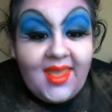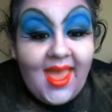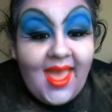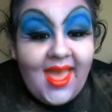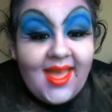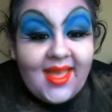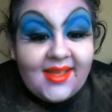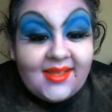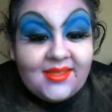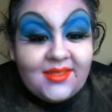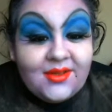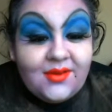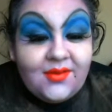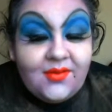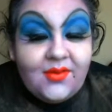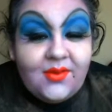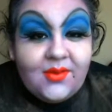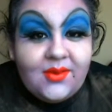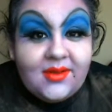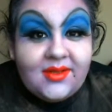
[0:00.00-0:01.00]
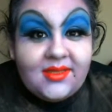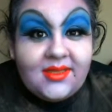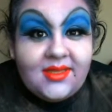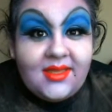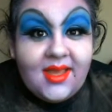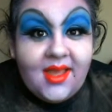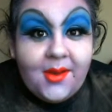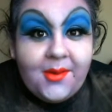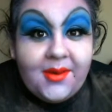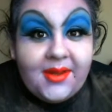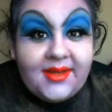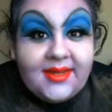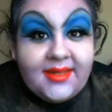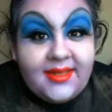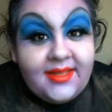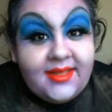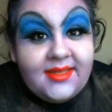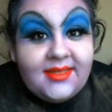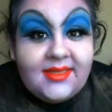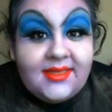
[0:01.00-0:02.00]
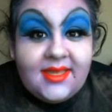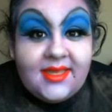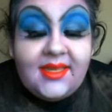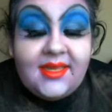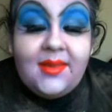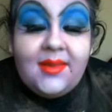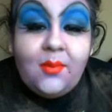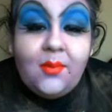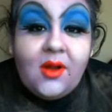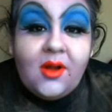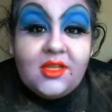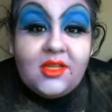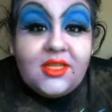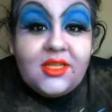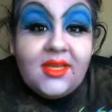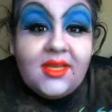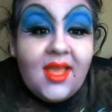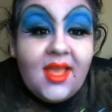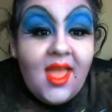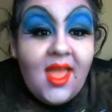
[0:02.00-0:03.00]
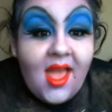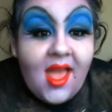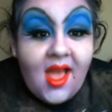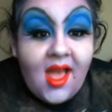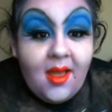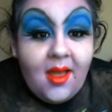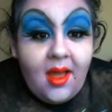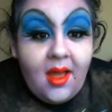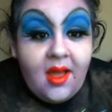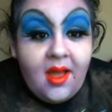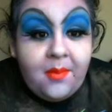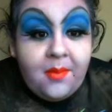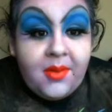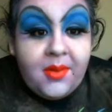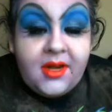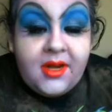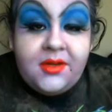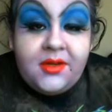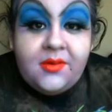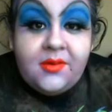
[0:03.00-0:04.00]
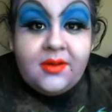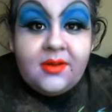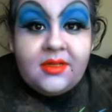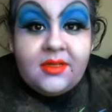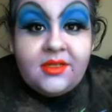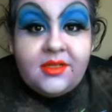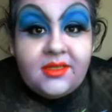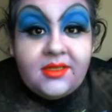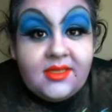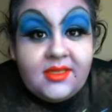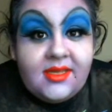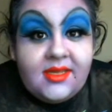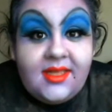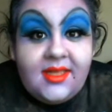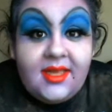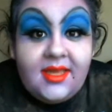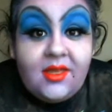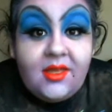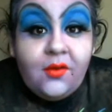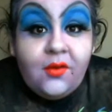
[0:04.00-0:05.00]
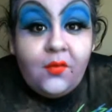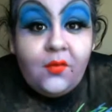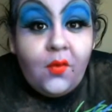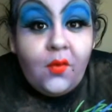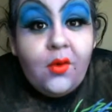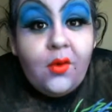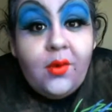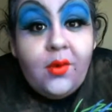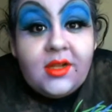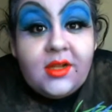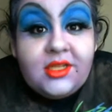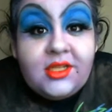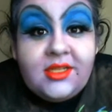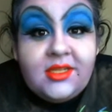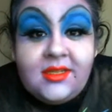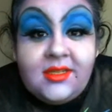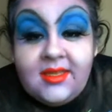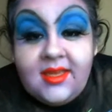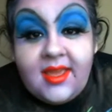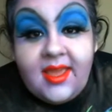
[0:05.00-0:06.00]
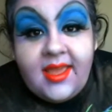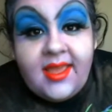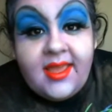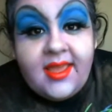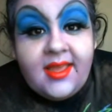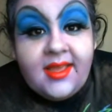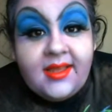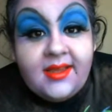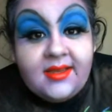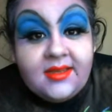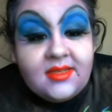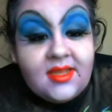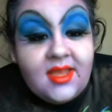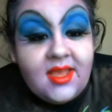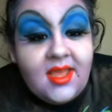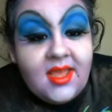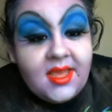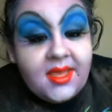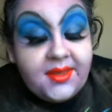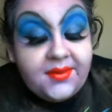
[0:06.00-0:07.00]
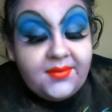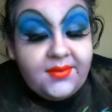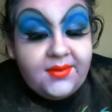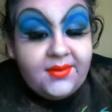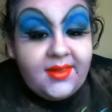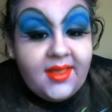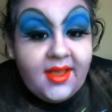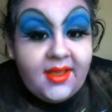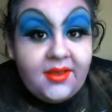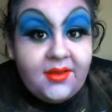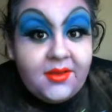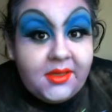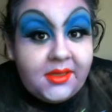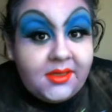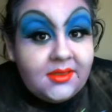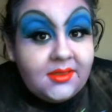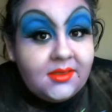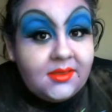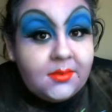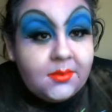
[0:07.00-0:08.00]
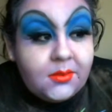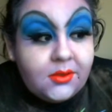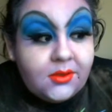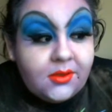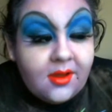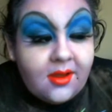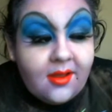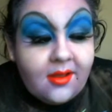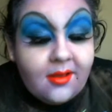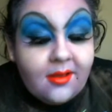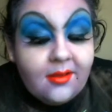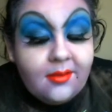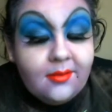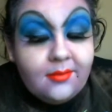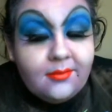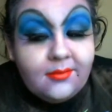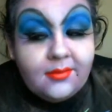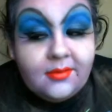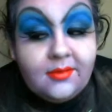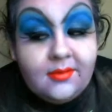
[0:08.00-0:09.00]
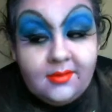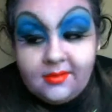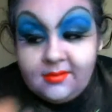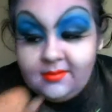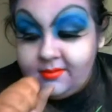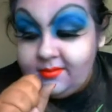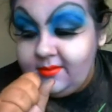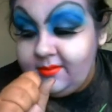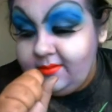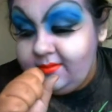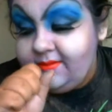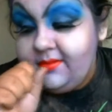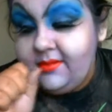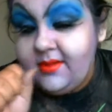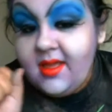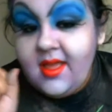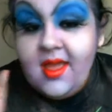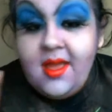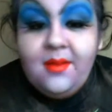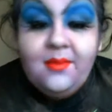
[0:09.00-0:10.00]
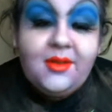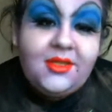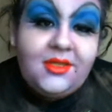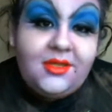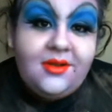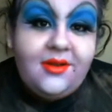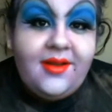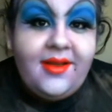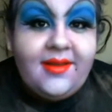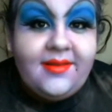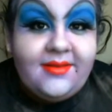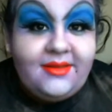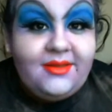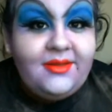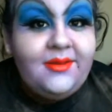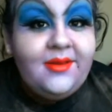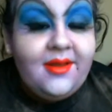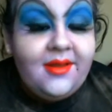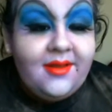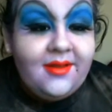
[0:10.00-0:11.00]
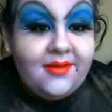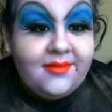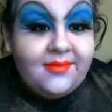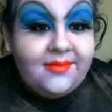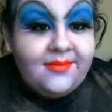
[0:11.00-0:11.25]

Yeah, so if you want to see how I did this, then keep watching. But I do want to just say thank you for watching, and if you'd like, you can subscribe. But you don't have to.